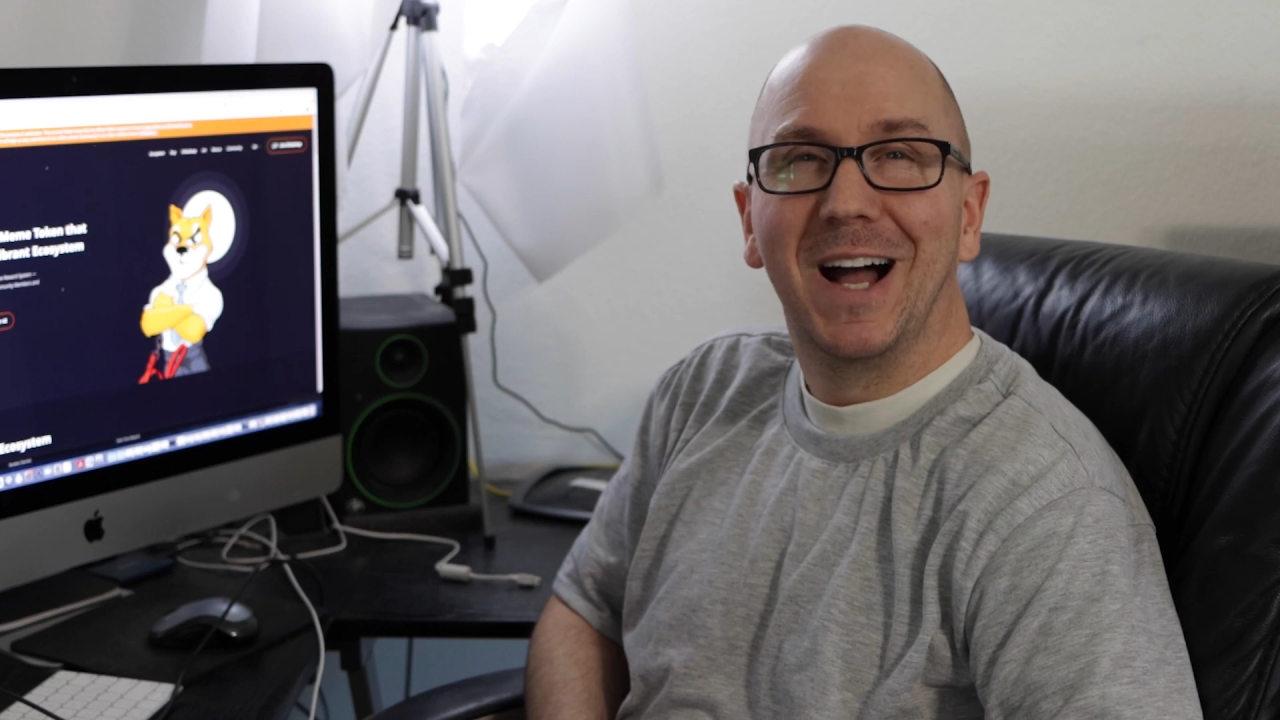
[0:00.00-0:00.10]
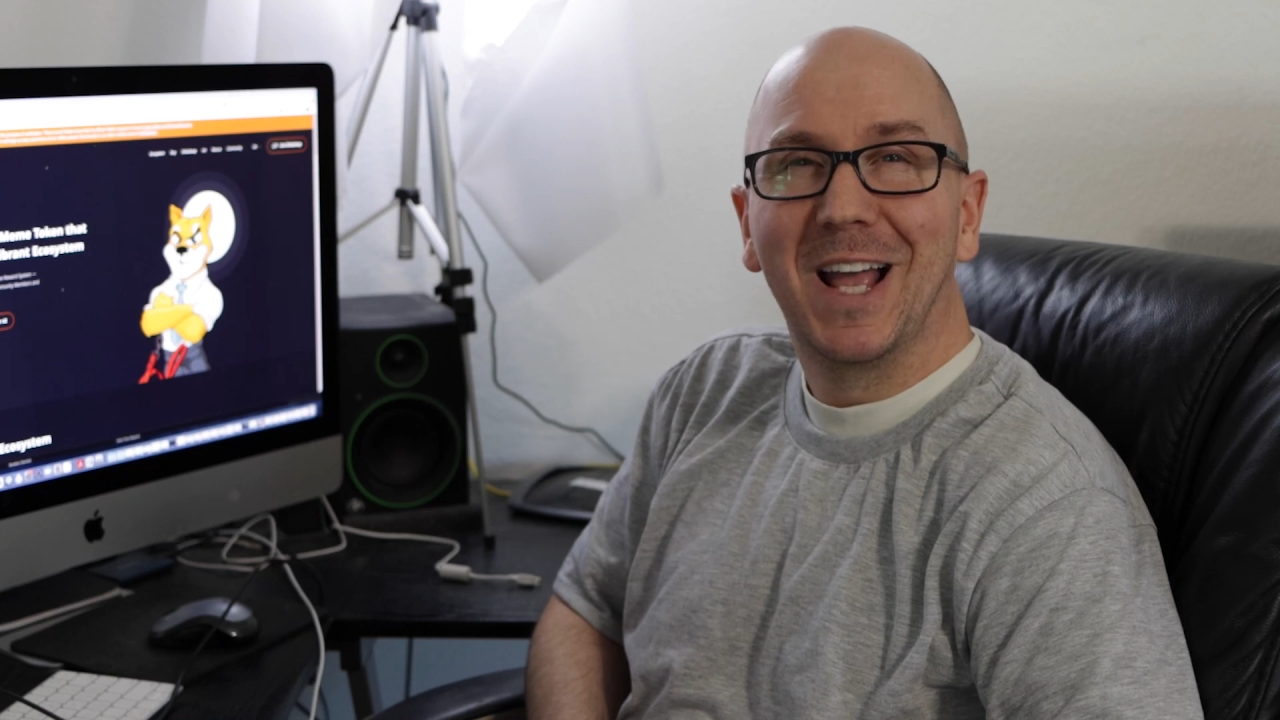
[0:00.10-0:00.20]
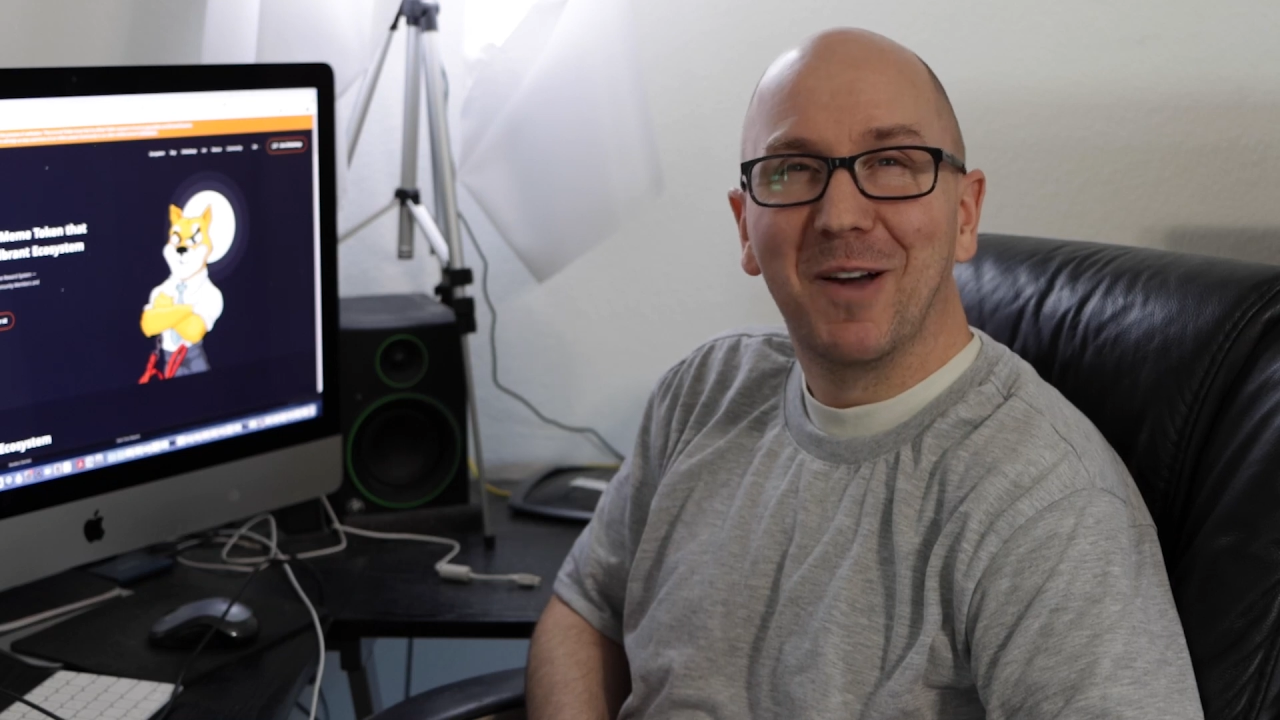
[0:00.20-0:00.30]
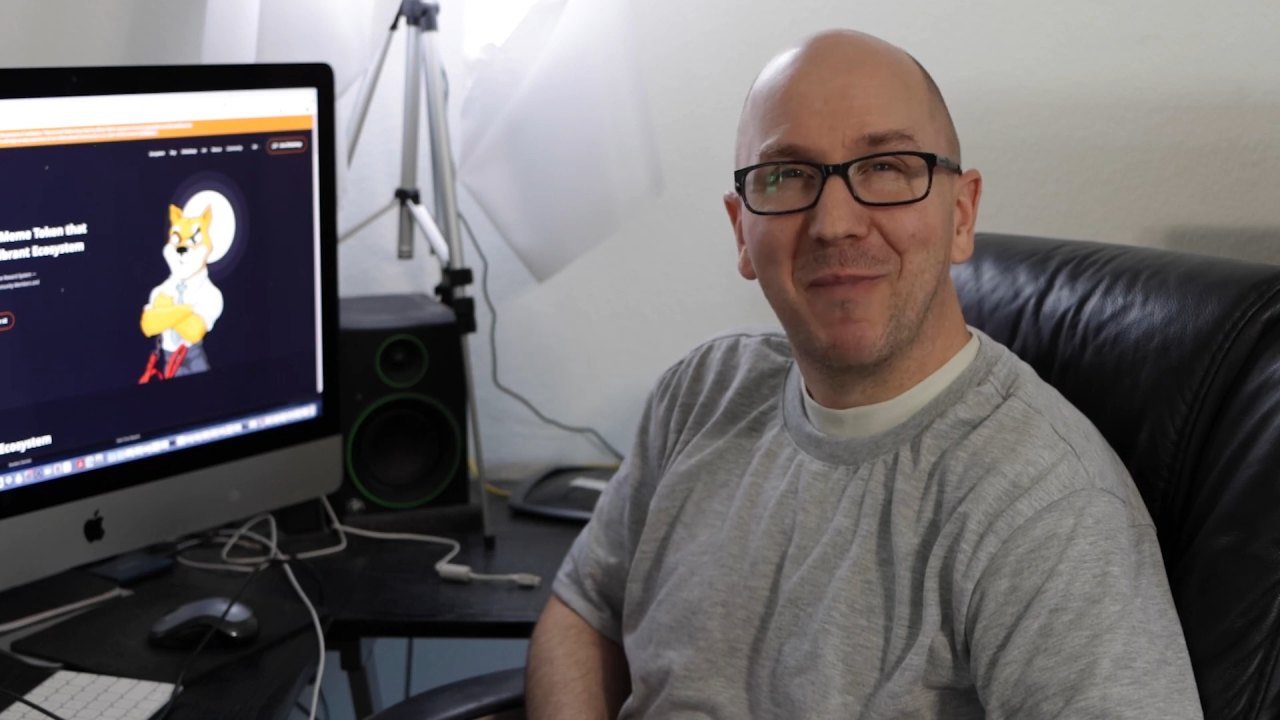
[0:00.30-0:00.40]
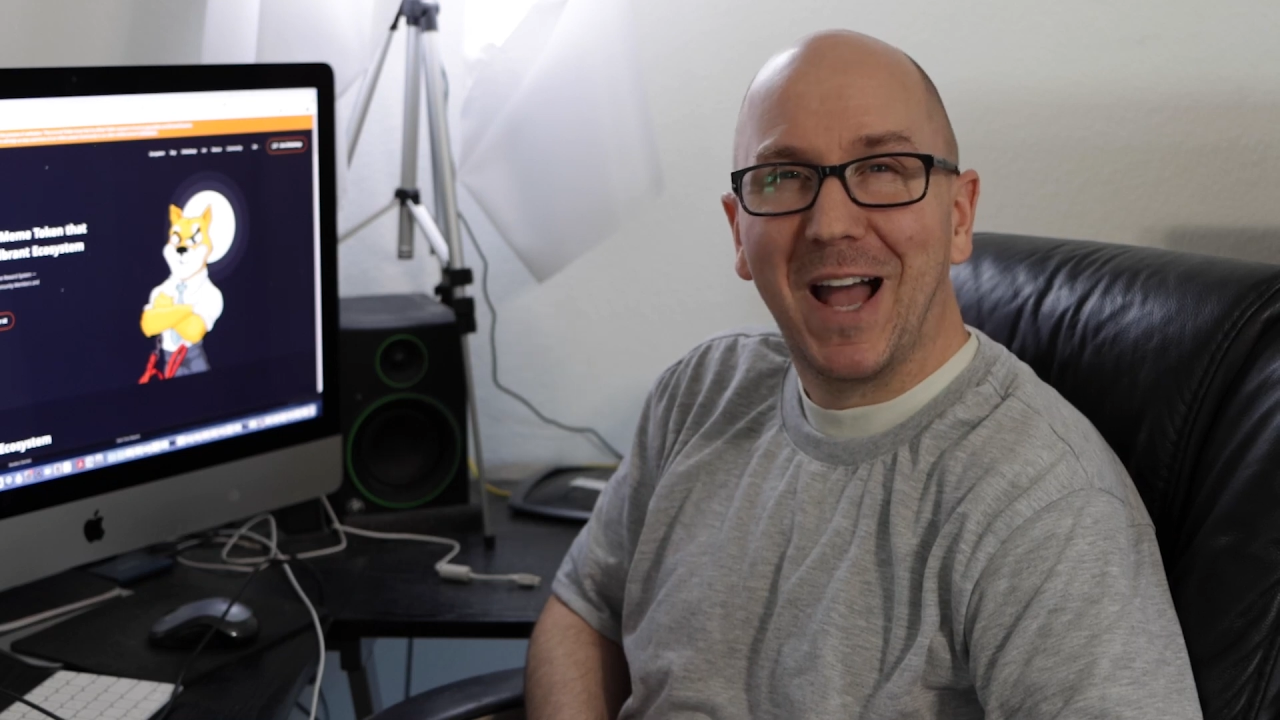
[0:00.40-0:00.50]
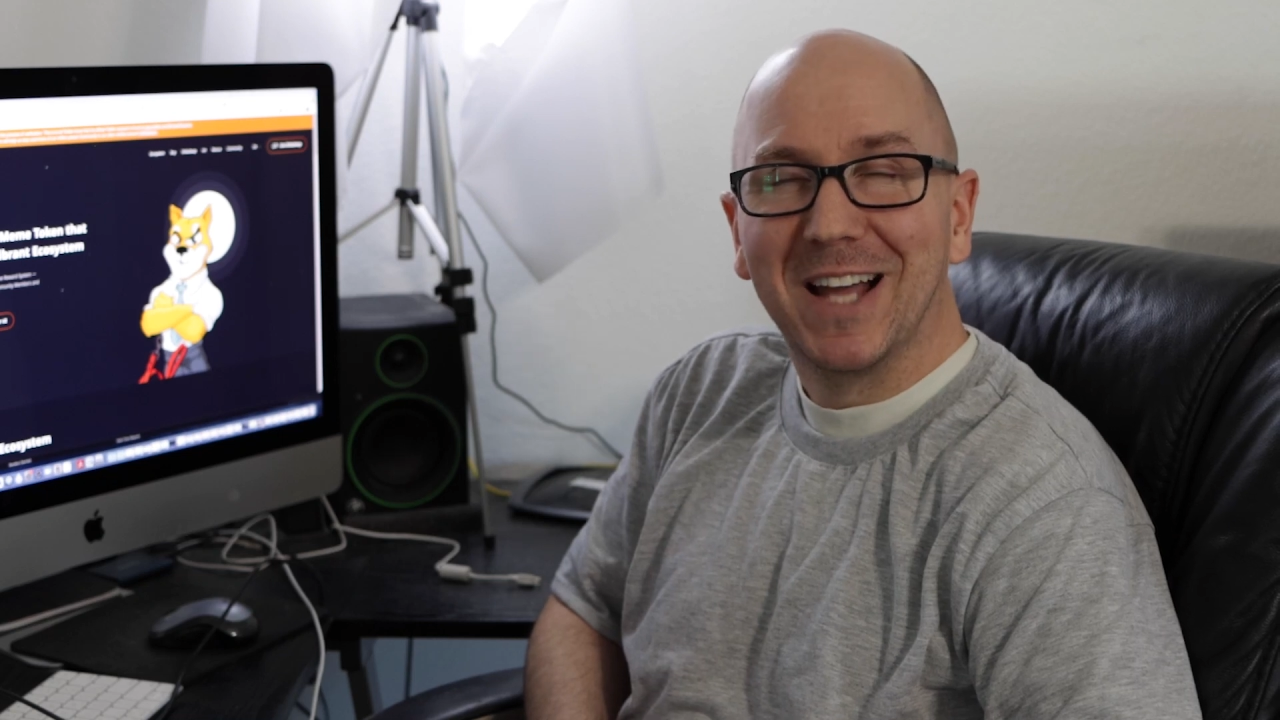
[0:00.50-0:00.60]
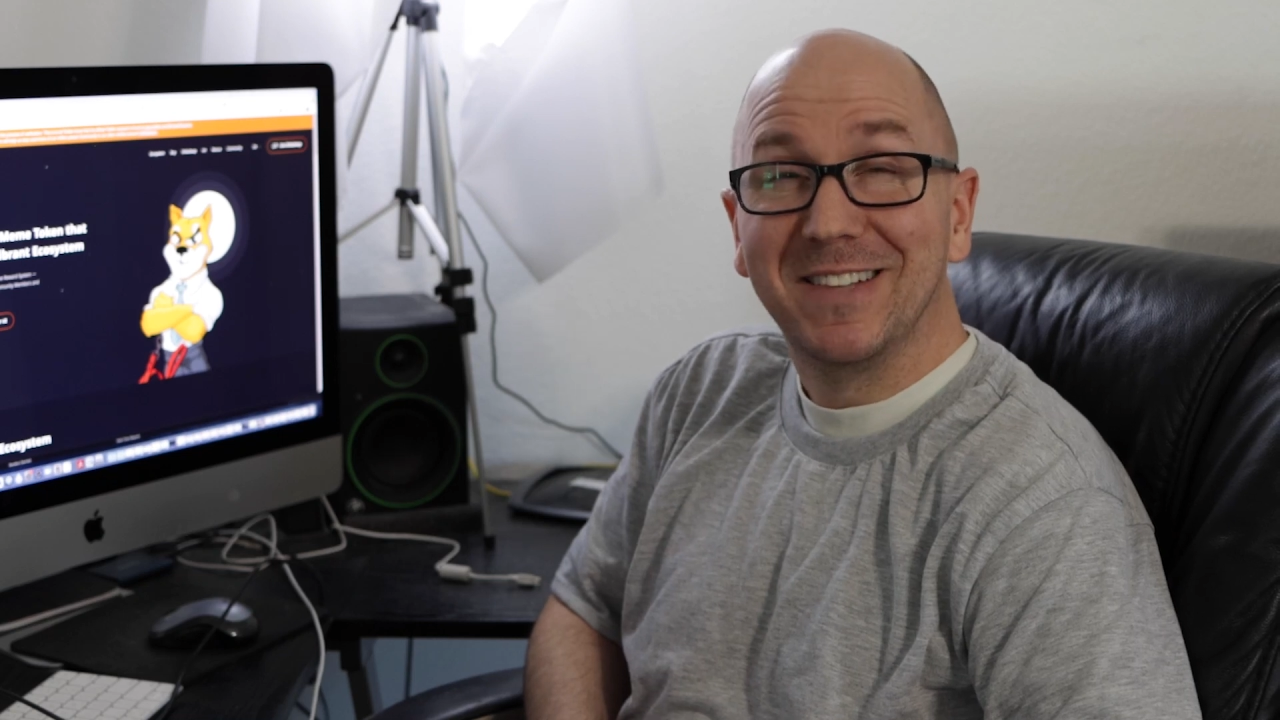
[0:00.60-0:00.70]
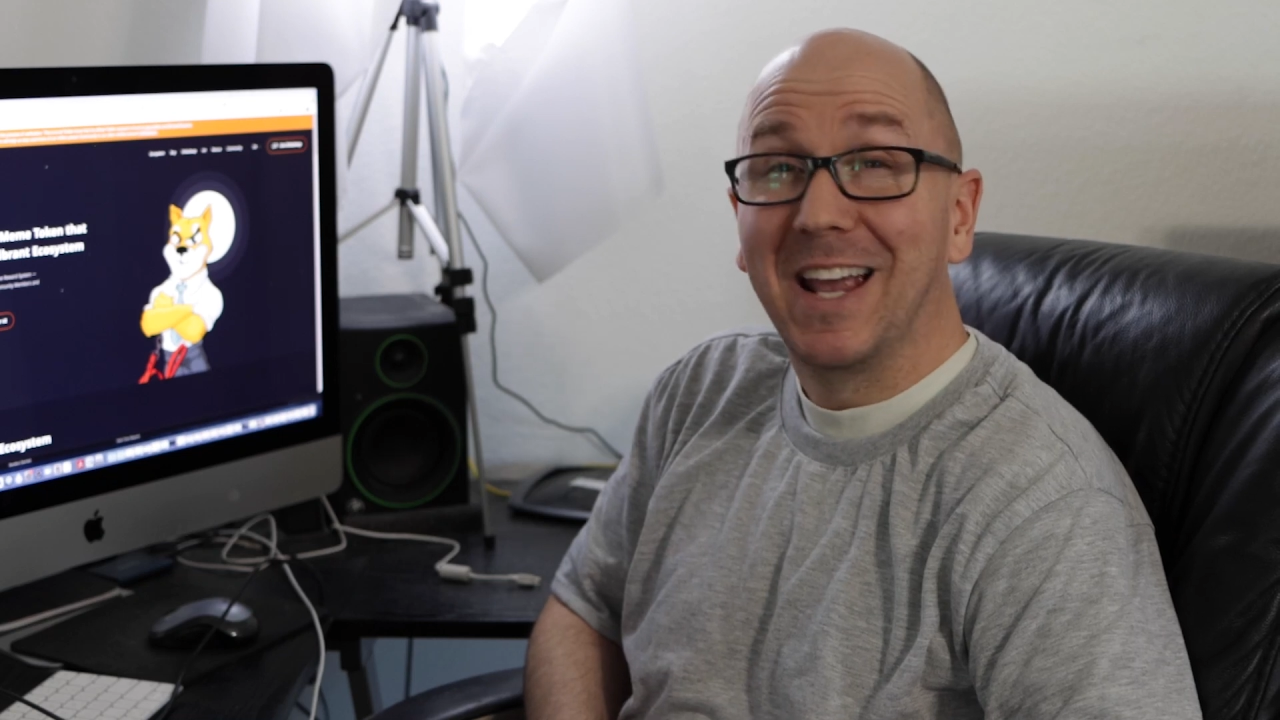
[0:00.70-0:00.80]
I am Matt